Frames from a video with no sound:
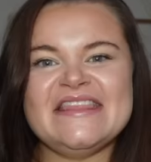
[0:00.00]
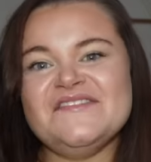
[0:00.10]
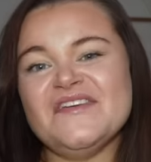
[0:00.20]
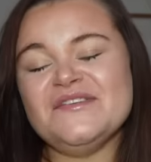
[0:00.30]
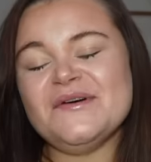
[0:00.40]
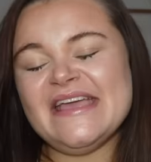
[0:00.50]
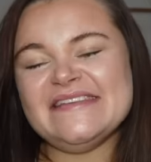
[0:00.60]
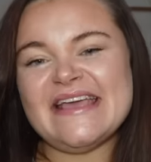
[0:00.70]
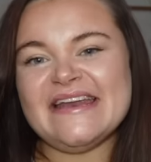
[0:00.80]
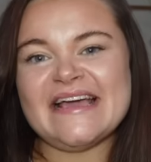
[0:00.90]
This video
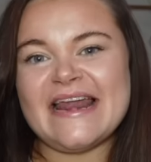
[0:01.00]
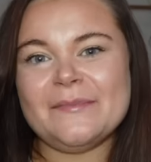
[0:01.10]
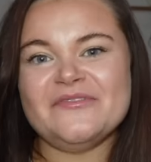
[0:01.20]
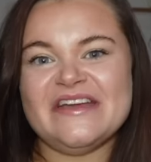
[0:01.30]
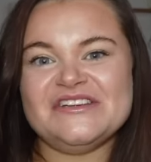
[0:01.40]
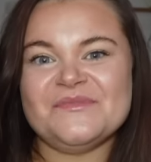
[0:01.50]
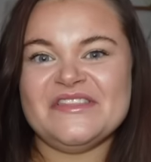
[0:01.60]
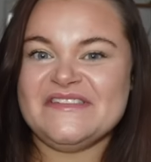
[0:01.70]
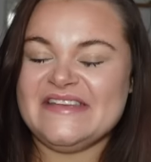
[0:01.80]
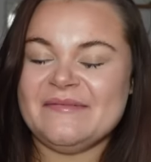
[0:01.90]
is in collaboration
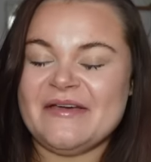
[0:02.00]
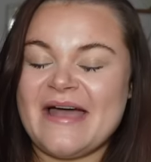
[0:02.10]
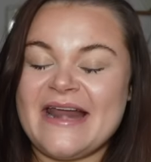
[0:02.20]
with Temu